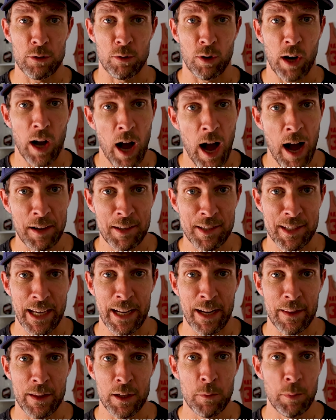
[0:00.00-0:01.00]
actual COGS
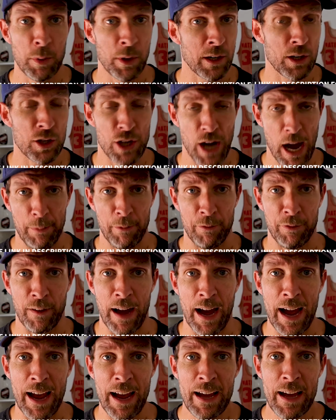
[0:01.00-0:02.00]
data that you put into
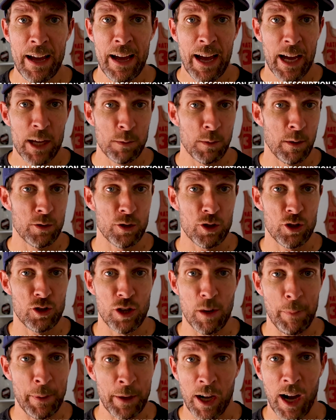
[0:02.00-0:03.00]
Shopify, as well as
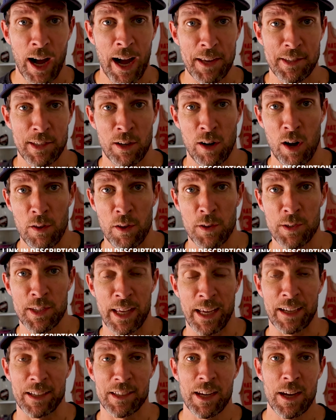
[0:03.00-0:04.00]
shipping costs and all those
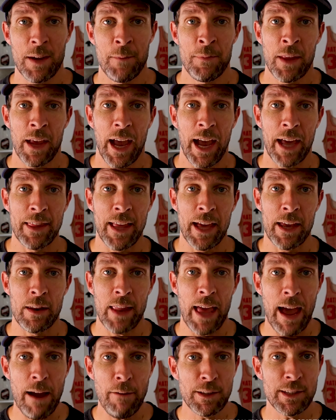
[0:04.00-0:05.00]
things. And
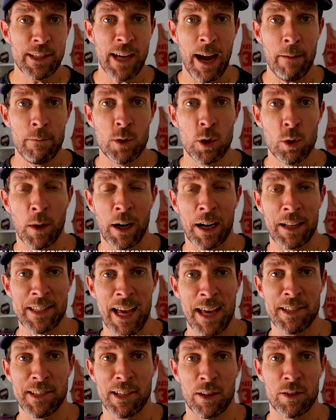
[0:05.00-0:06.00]
then every time you run a
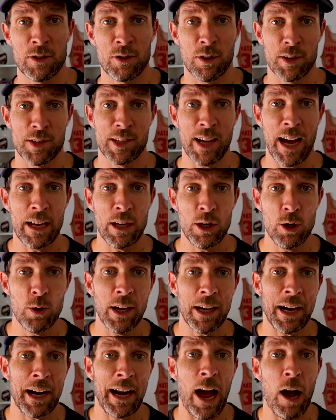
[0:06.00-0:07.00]
test on your site,
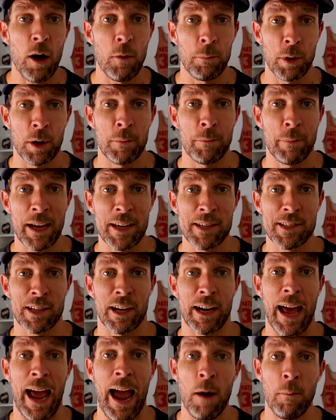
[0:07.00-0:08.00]
you get an output
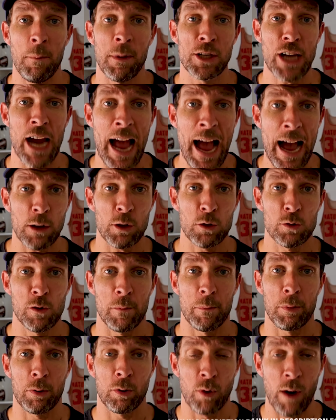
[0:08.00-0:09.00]
based on how much
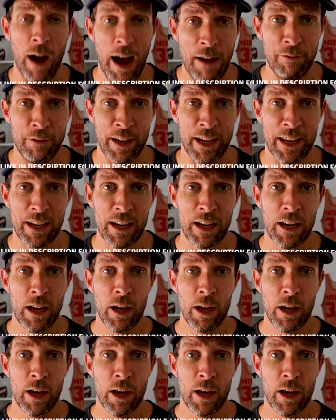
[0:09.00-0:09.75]
actual profit